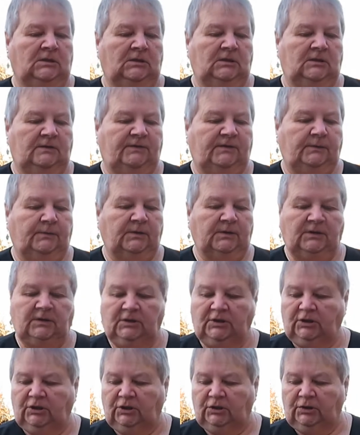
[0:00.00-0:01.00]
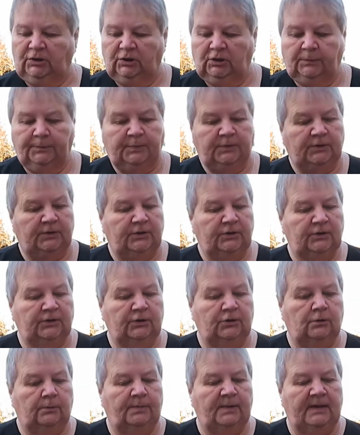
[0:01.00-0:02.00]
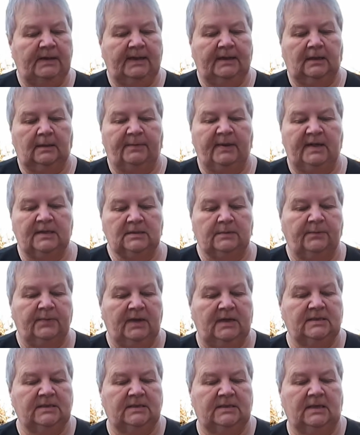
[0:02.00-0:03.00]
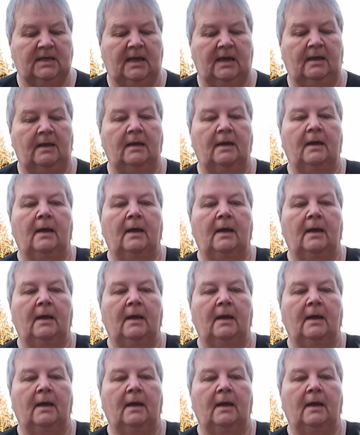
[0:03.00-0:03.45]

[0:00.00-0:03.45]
If you wanted to, you could put another couple of little bits and pieces there.